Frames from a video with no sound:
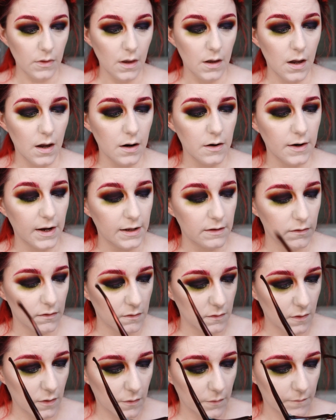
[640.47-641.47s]
Alright,
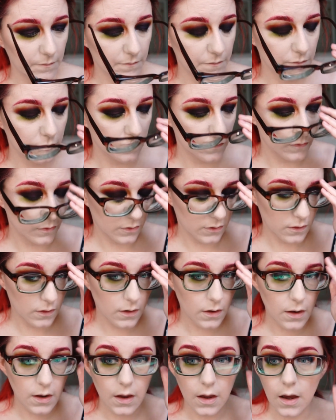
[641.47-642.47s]
so
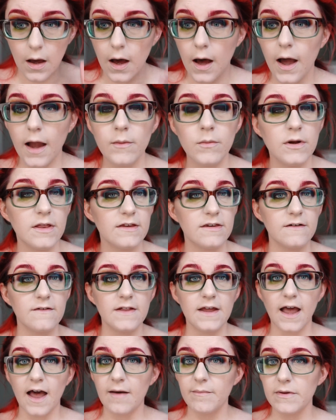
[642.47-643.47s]
I'm
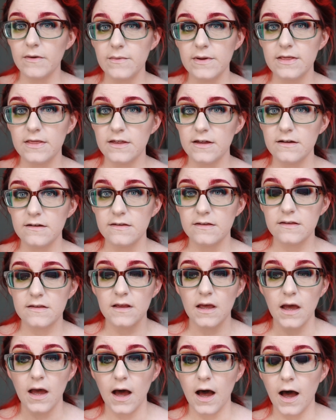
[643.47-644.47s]
relatively happy with this.
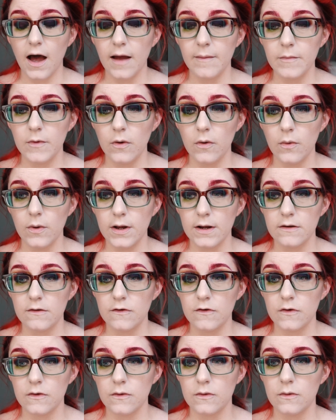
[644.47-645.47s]
I'm going
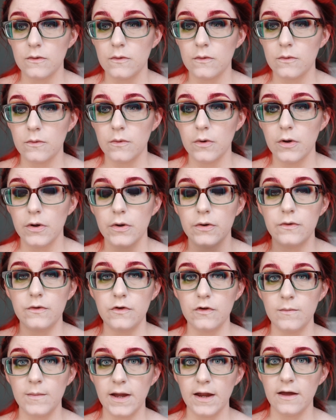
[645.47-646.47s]
to
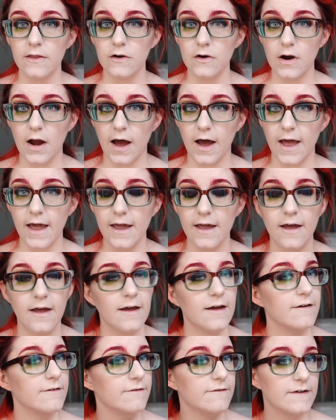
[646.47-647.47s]
do my other eye,
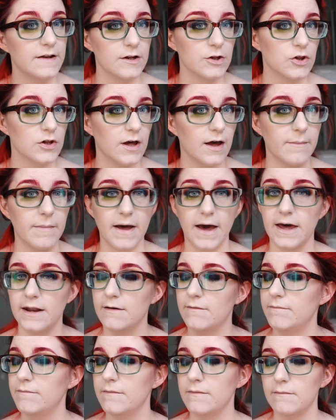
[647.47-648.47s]
finish up, add
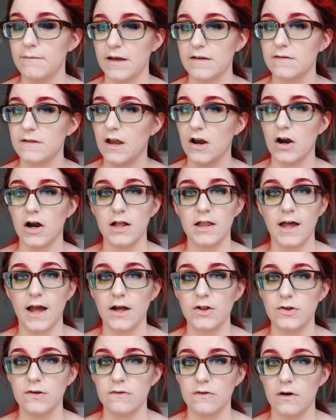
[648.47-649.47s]
mascara,
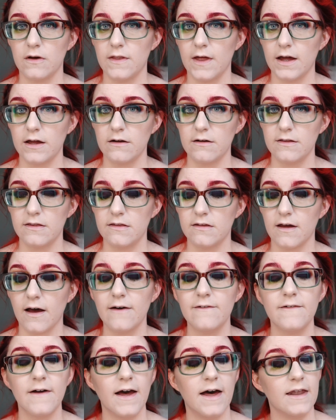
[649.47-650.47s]
lashes, all that good
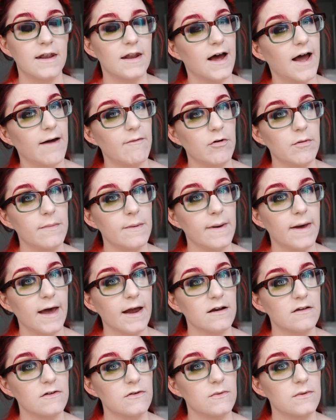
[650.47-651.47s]
stuff, and I will be
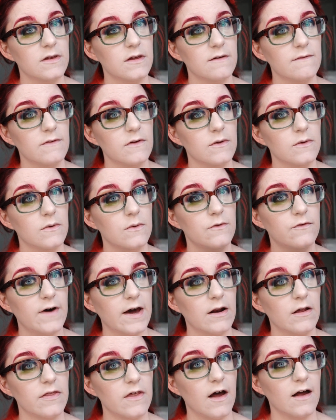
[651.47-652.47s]
back to give you
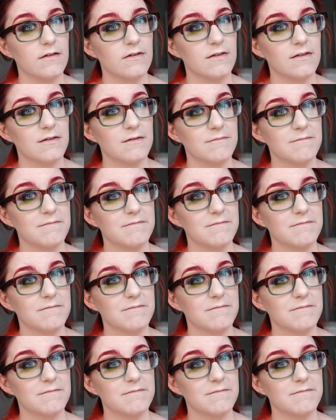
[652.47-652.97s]
final thoughts.